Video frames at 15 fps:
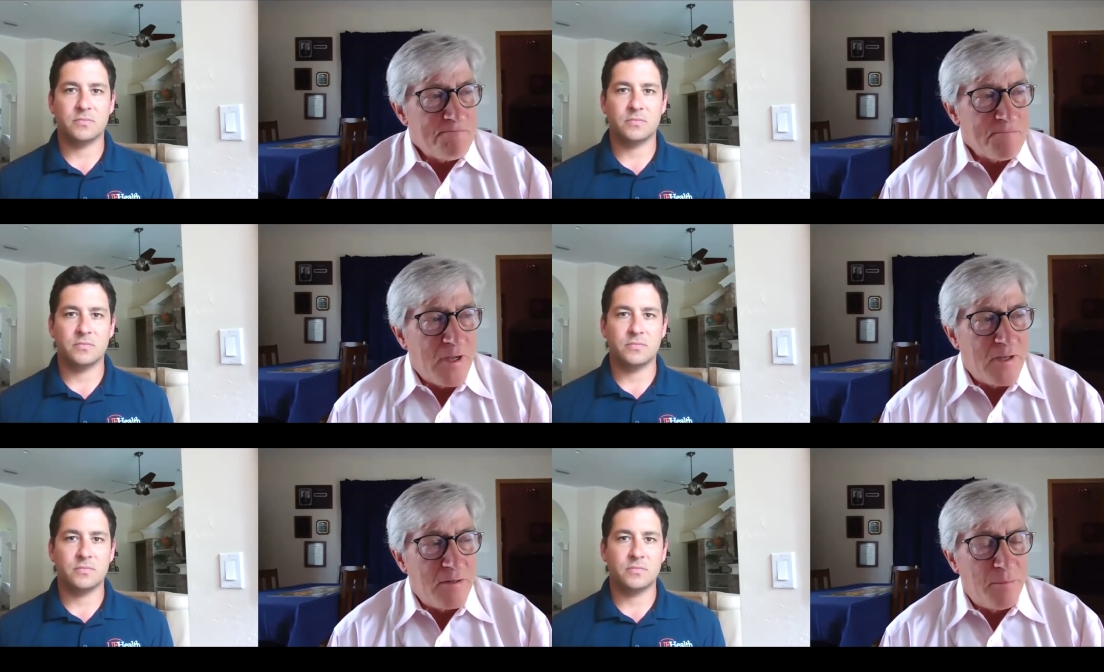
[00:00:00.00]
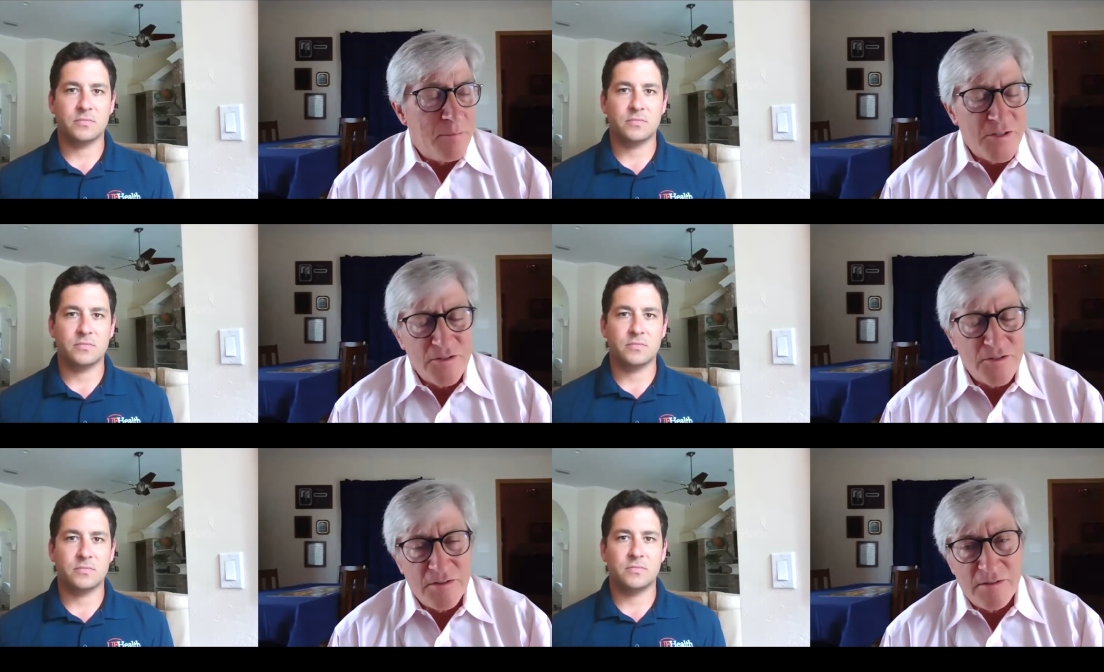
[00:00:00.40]
Speaker 1: And you
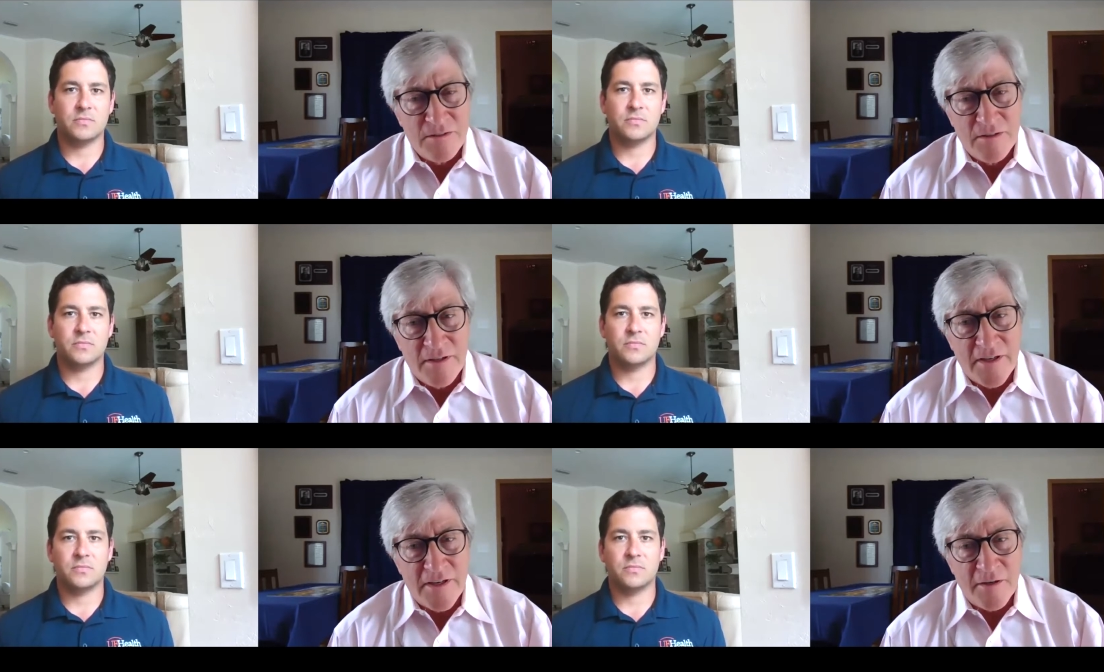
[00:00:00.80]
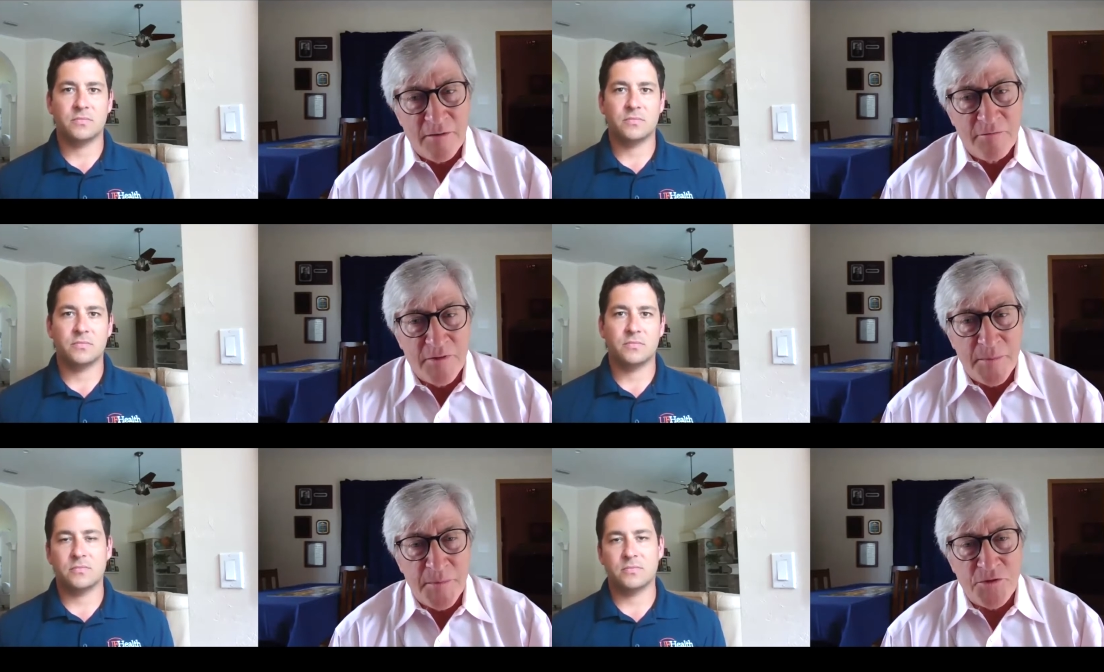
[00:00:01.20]
mentioned the
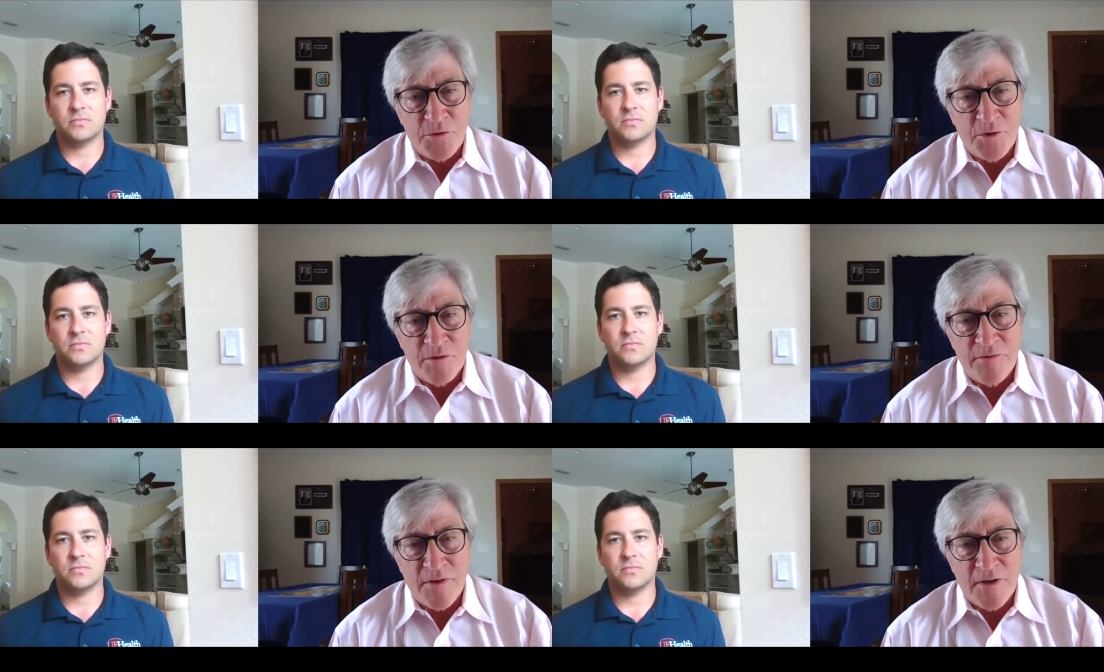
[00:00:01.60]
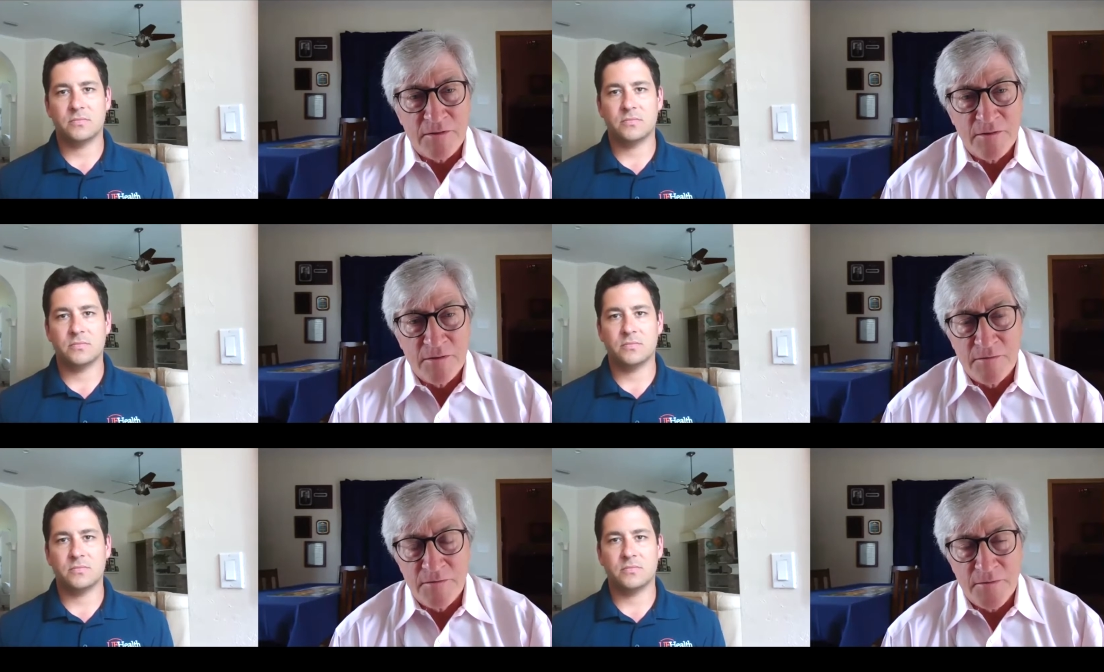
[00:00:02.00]
anti-inflammatory effect
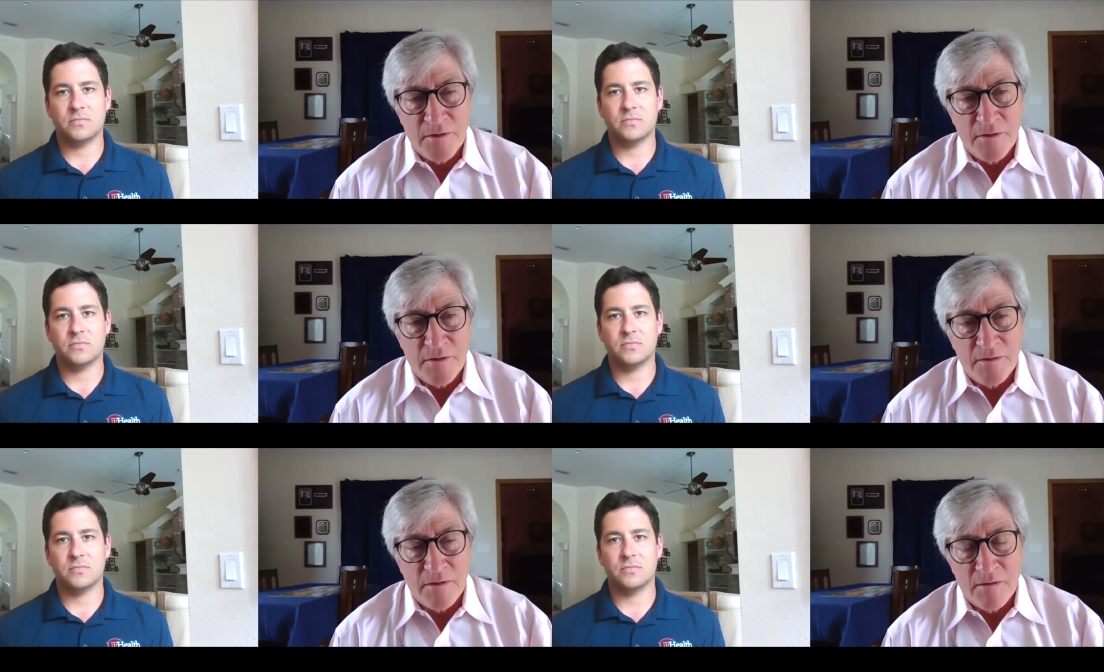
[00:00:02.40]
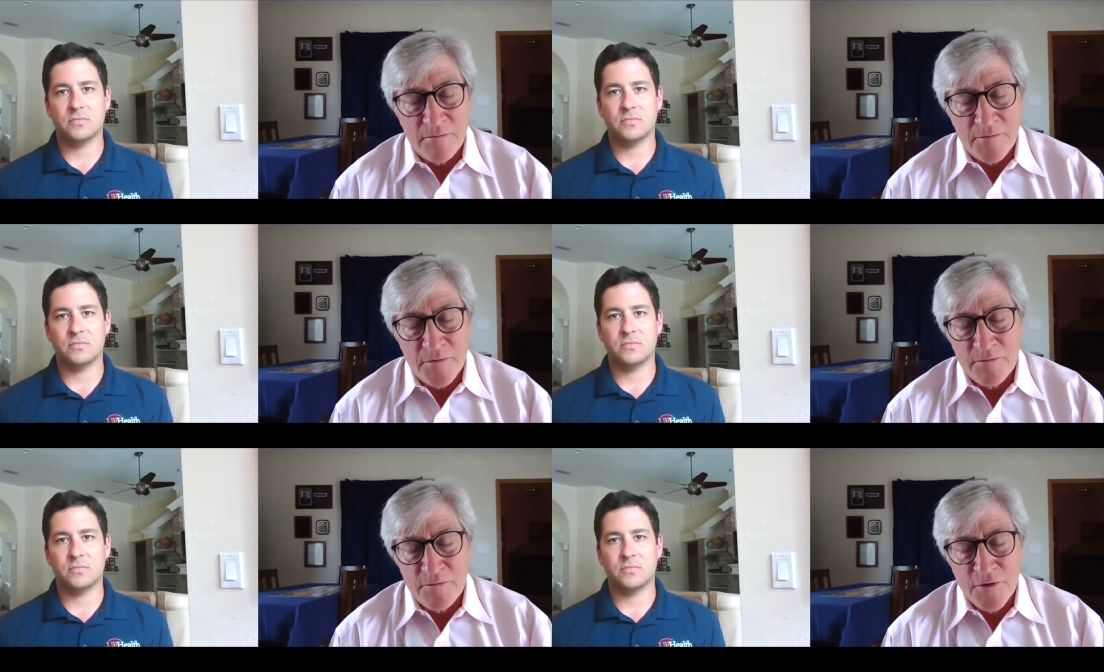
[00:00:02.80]
of
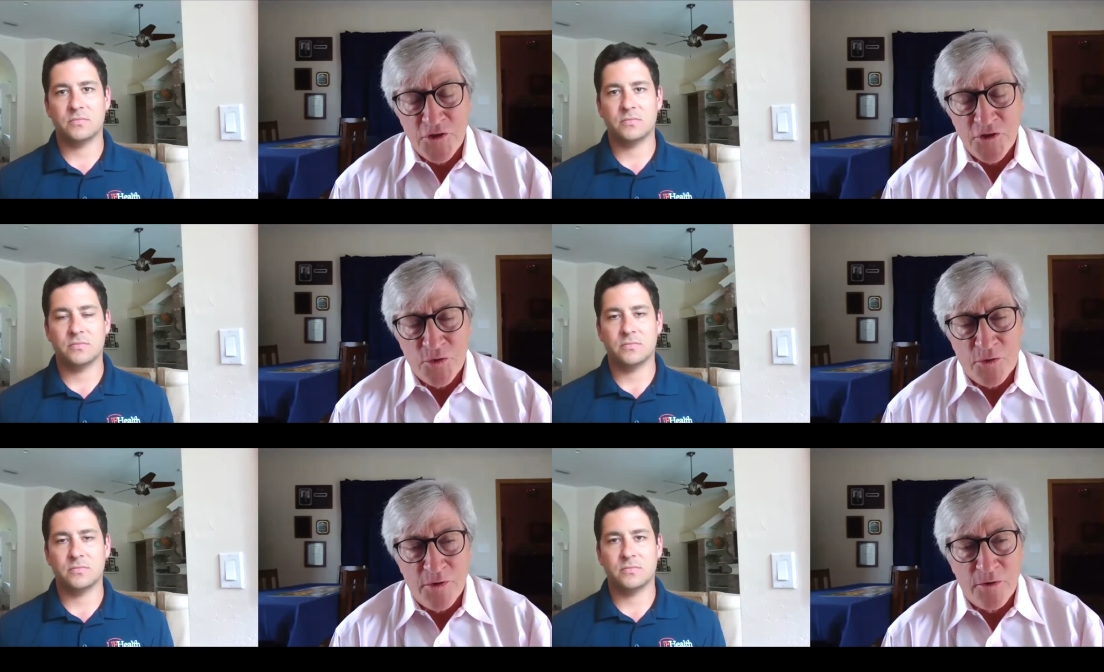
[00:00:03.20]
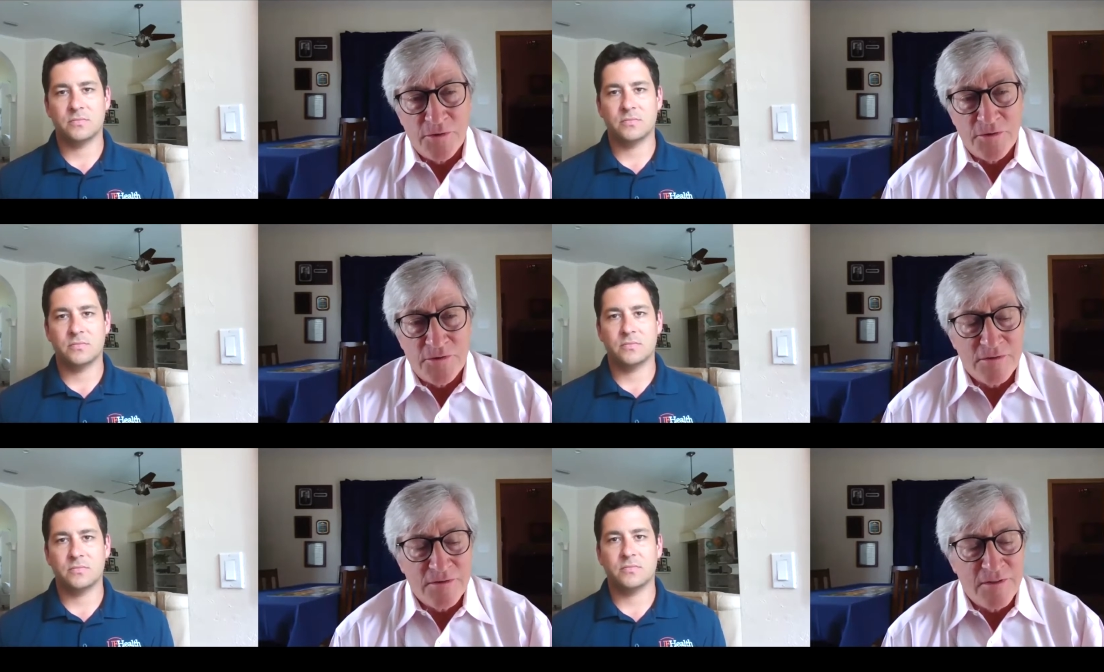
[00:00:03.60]
the fish oils.